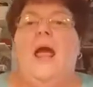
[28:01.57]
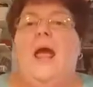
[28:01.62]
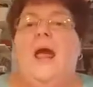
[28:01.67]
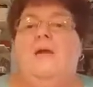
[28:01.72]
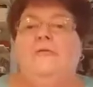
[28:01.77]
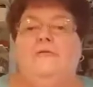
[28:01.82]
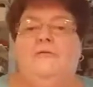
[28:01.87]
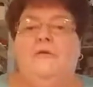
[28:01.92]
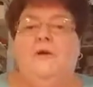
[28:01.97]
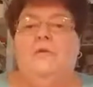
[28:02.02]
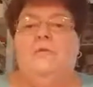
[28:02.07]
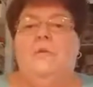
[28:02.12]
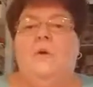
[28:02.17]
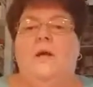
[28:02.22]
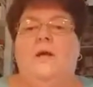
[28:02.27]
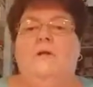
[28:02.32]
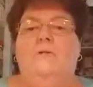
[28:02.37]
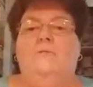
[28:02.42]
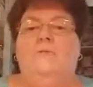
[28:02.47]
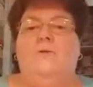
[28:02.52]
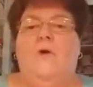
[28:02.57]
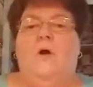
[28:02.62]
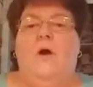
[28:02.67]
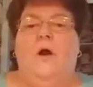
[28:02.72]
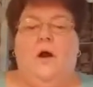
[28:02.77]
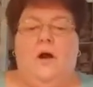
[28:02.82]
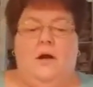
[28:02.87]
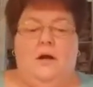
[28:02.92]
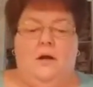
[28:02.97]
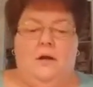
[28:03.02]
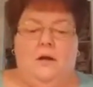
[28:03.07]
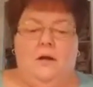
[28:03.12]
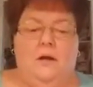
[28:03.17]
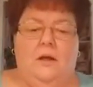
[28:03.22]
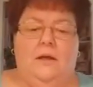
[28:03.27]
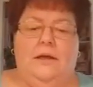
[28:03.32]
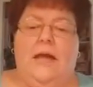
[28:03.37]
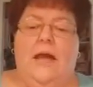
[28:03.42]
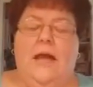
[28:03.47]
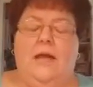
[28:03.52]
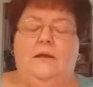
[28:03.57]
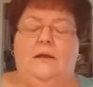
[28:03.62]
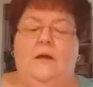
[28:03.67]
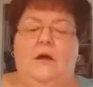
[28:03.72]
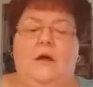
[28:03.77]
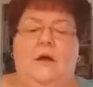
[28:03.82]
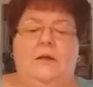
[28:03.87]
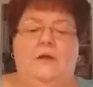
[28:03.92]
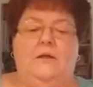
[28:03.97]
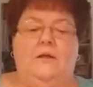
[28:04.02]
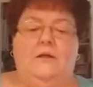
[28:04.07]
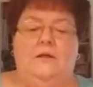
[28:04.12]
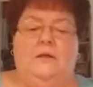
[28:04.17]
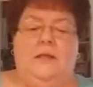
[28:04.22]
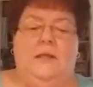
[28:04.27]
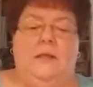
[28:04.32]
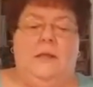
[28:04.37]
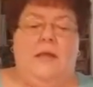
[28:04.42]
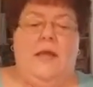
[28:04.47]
Every one of our catalogs